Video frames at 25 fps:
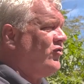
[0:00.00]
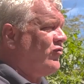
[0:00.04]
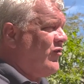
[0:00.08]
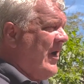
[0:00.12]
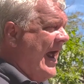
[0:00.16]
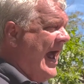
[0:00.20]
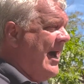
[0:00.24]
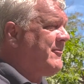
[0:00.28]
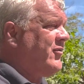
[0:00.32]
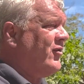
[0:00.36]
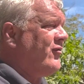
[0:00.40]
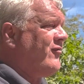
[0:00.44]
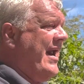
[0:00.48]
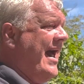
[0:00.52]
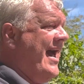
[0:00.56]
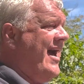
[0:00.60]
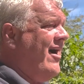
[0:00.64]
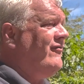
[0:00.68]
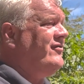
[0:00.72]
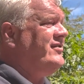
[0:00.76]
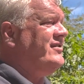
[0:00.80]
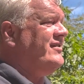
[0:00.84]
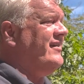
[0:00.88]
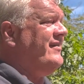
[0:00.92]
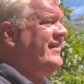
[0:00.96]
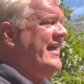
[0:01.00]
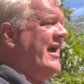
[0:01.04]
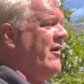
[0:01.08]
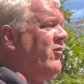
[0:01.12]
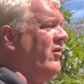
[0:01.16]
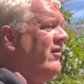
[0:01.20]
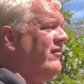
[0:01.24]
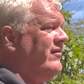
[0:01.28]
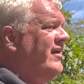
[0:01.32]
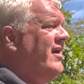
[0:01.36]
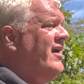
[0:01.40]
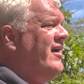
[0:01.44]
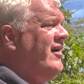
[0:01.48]
wrap around that
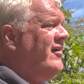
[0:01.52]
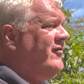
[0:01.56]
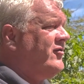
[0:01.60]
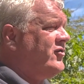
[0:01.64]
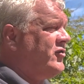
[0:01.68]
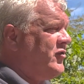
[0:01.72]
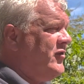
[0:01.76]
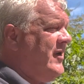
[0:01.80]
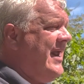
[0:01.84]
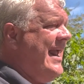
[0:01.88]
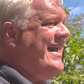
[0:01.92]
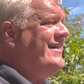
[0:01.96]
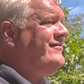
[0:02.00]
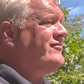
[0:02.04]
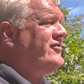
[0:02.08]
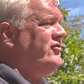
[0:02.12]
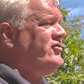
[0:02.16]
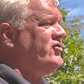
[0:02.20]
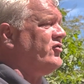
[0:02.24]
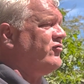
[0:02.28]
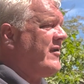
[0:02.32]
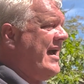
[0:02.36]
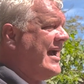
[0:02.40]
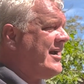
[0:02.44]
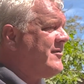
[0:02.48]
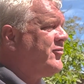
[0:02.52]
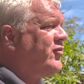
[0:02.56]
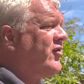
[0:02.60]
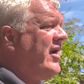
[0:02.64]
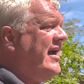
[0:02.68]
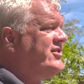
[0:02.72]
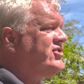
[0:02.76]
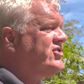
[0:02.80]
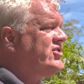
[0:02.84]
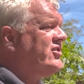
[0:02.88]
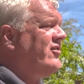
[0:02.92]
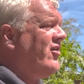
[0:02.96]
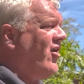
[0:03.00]
will create the direct
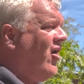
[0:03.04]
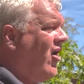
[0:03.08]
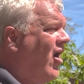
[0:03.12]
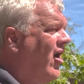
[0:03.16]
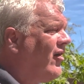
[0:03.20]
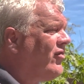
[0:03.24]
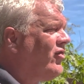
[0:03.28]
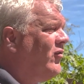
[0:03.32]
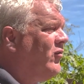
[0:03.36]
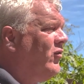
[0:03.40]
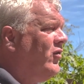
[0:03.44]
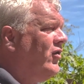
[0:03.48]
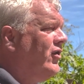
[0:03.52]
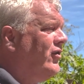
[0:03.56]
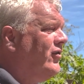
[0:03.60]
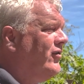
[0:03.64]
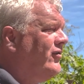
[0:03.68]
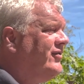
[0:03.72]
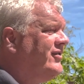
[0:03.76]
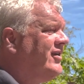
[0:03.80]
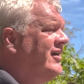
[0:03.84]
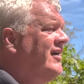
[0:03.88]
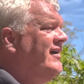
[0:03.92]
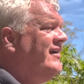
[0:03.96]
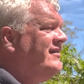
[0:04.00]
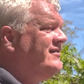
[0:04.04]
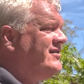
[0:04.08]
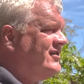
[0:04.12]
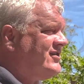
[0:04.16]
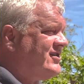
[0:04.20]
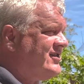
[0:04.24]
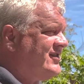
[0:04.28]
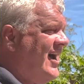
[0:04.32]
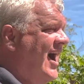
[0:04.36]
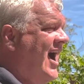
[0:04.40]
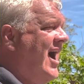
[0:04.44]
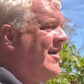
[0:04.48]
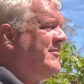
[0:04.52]
pressure on the wound to
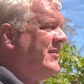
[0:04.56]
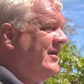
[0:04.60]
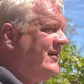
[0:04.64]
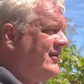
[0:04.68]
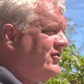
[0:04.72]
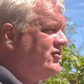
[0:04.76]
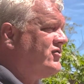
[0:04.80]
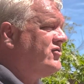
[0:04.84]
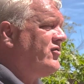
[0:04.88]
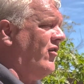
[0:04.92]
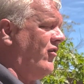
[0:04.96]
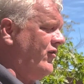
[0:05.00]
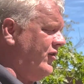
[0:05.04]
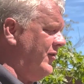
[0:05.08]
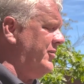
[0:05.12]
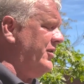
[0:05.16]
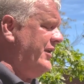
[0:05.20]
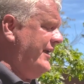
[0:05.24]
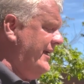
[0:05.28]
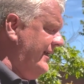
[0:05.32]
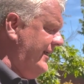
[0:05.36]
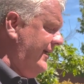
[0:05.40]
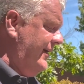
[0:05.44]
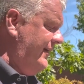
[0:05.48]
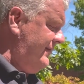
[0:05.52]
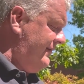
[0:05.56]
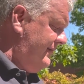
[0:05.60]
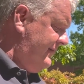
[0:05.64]
stop and control the bleeding.